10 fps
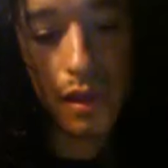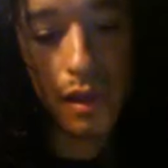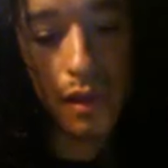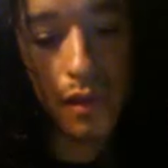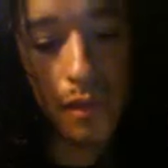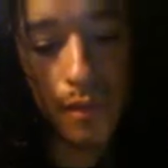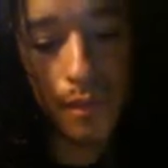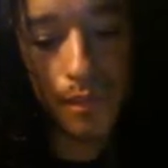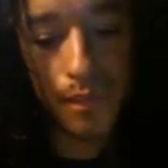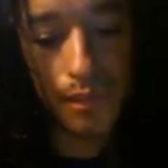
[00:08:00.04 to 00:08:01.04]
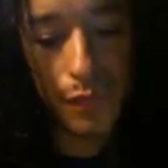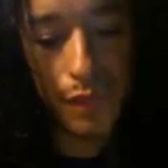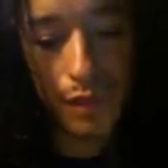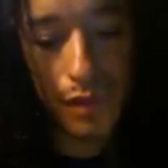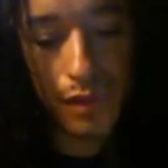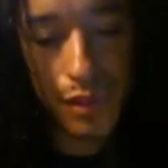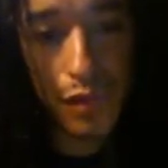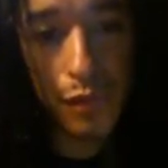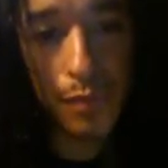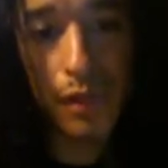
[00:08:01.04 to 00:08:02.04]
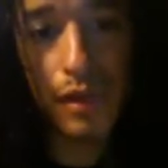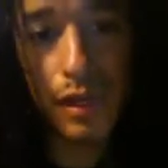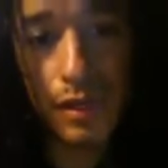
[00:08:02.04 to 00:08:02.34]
um, spirit